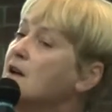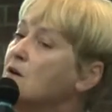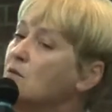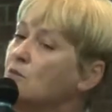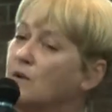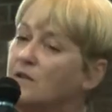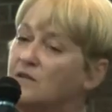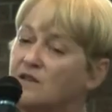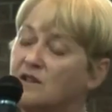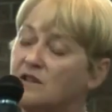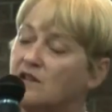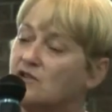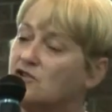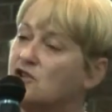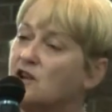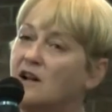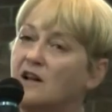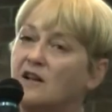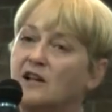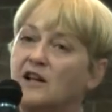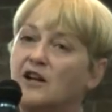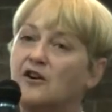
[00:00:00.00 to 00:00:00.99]
We've done a
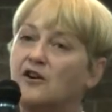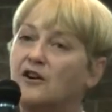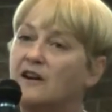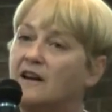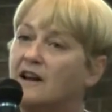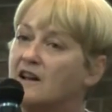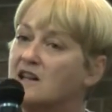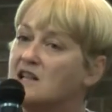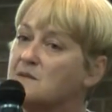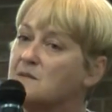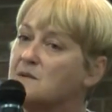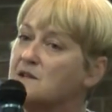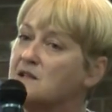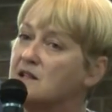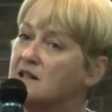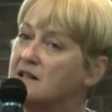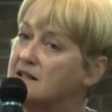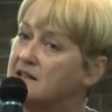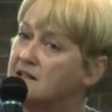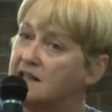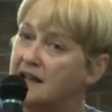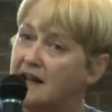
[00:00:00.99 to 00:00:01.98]
child care announcement
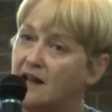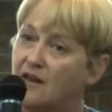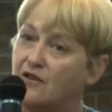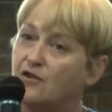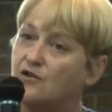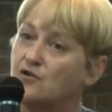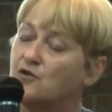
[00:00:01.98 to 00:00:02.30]
together,